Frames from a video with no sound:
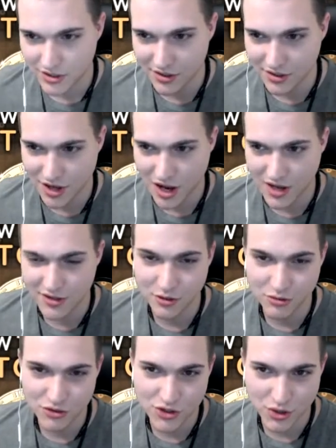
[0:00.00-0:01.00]
is not his
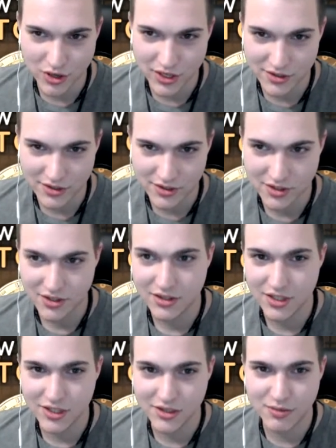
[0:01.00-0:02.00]
own choice.
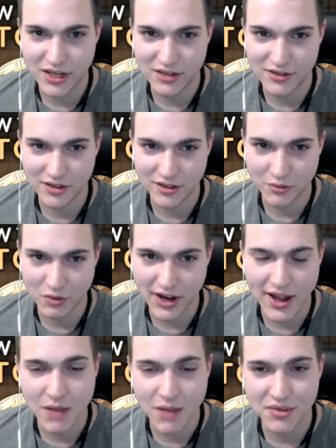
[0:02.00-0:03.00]
This is basically what
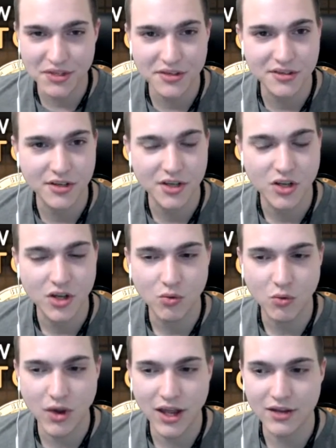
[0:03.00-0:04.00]
happens
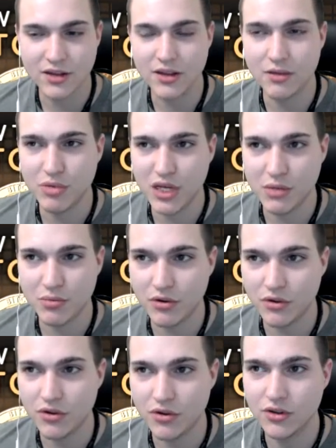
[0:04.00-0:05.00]
when the
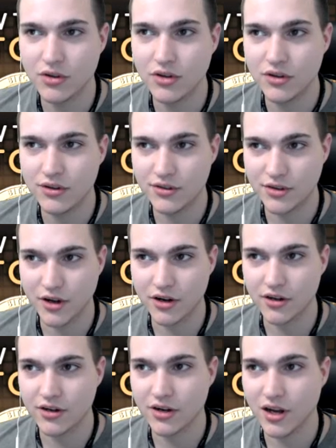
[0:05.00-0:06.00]
people
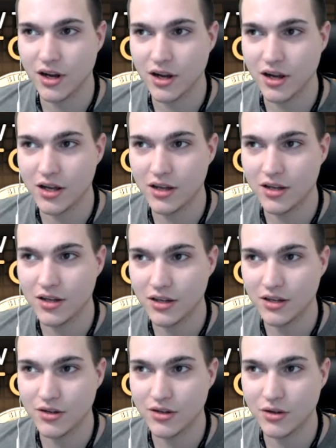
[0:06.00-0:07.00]
start
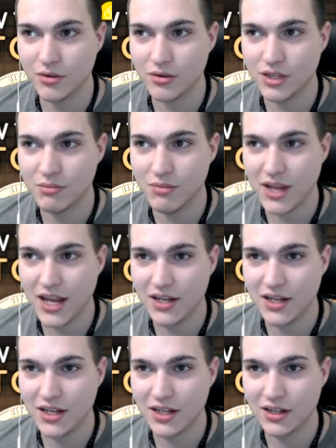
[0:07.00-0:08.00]
you know,
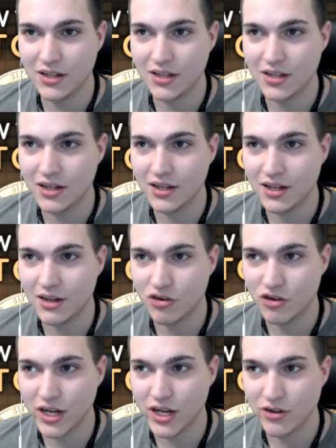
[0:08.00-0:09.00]
demanding and
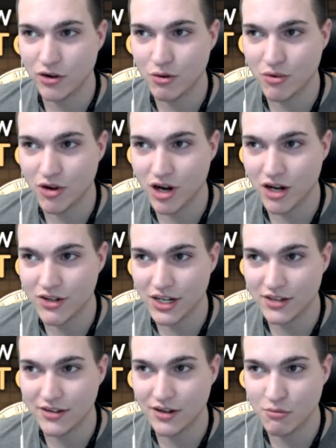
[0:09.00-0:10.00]
creating their own
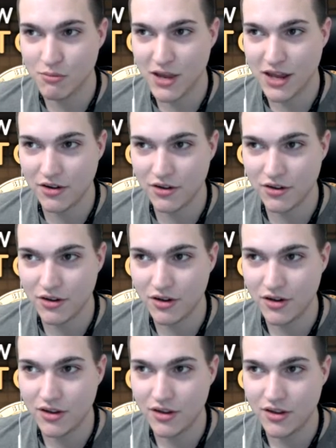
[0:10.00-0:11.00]
projects that are better
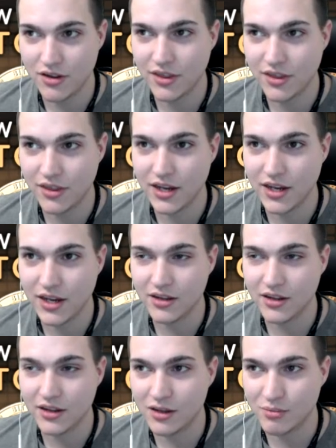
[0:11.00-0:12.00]
than
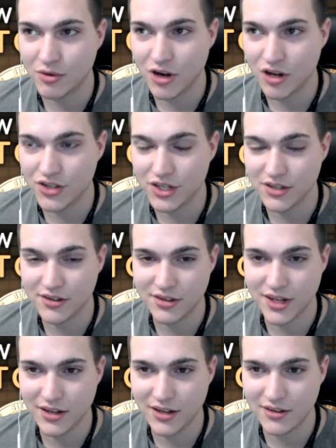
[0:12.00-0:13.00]
the projects
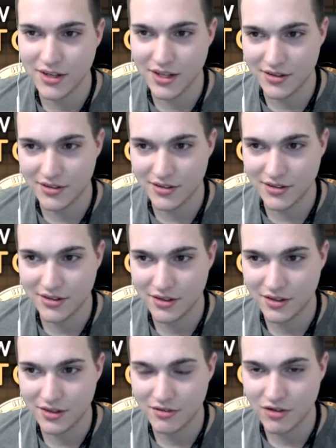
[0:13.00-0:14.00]
that exist,
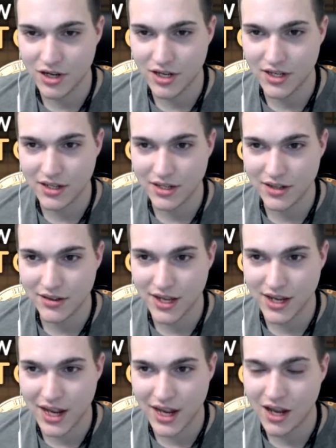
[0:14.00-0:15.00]
right?
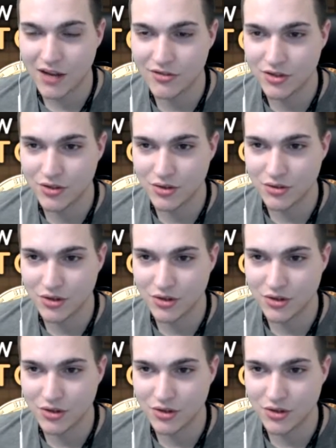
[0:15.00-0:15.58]
They have to